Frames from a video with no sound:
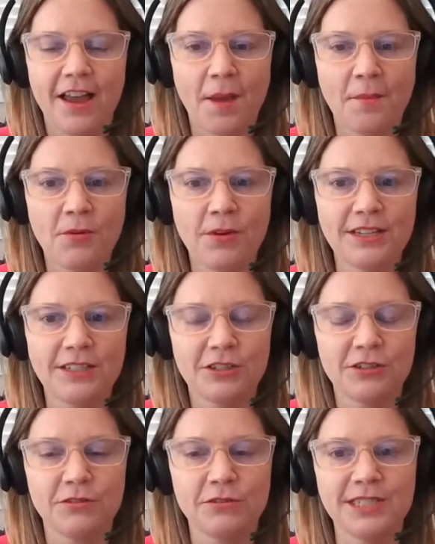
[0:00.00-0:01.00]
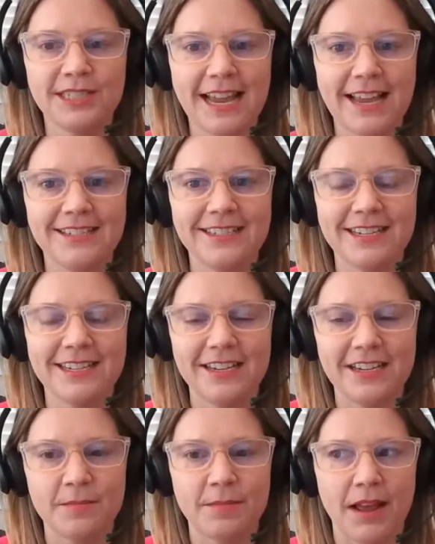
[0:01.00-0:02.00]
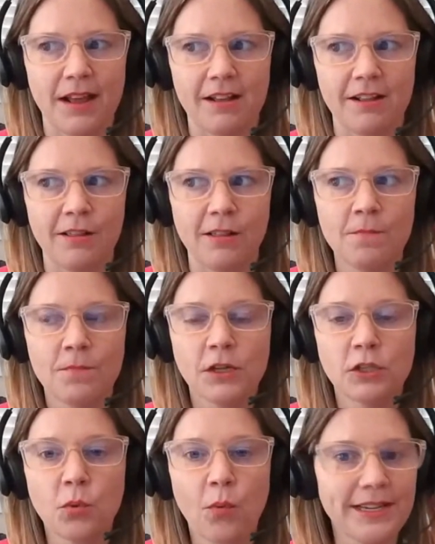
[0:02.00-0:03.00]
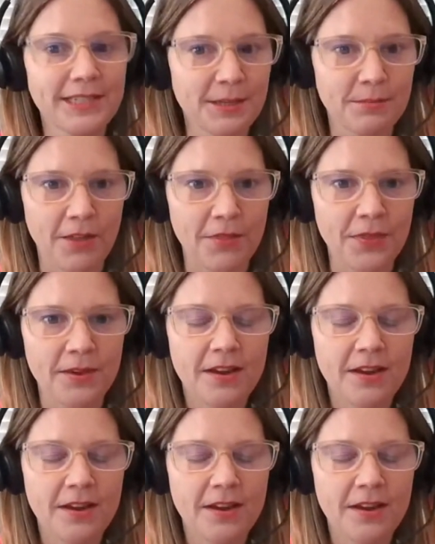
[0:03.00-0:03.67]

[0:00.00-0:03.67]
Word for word: I'm going to send an email twice a month